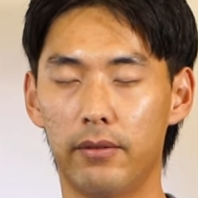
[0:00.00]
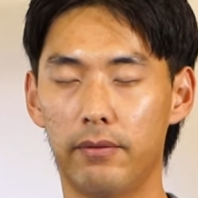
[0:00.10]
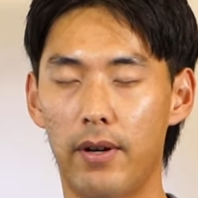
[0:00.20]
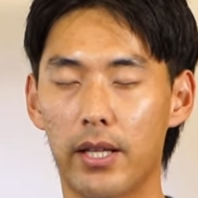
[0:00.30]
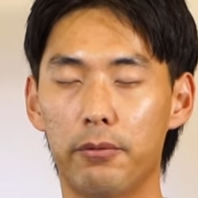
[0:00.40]

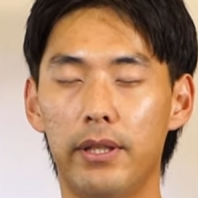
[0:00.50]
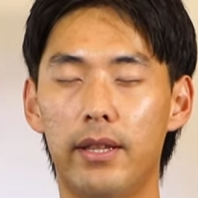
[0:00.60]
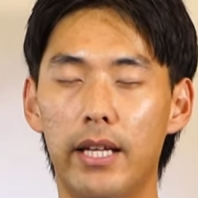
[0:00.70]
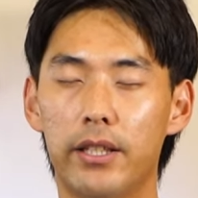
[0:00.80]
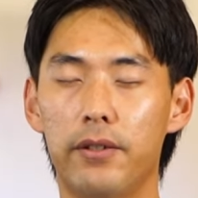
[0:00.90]
Father, we
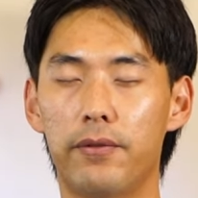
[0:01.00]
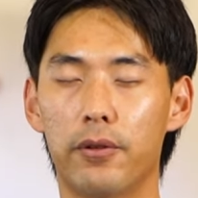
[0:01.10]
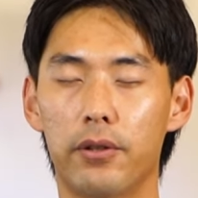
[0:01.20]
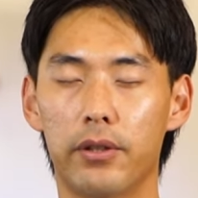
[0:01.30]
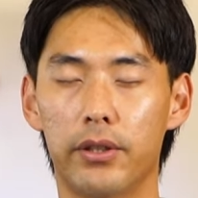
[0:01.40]
thank you
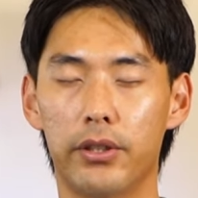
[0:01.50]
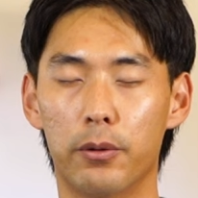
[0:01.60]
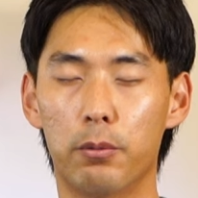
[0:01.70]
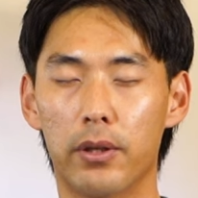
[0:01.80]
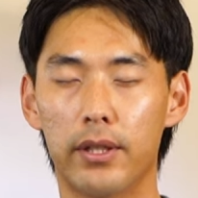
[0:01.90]
for
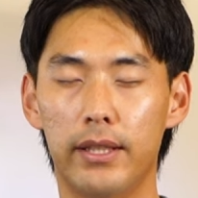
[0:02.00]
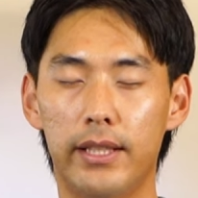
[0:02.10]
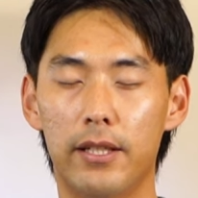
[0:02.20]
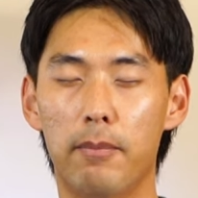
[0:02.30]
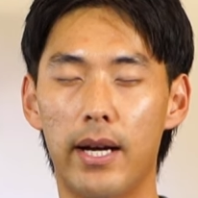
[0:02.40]
your word in
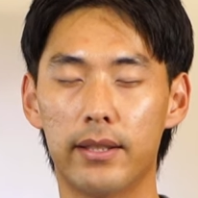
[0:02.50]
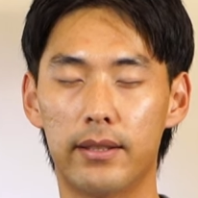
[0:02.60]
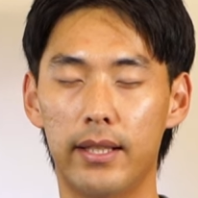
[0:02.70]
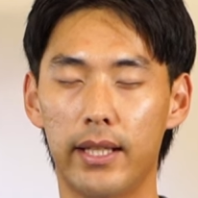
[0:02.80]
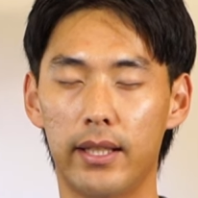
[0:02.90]
Nehemiah
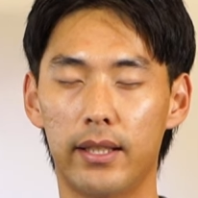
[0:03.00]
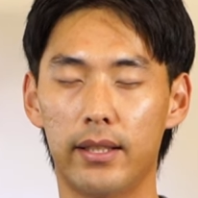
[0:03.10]
today.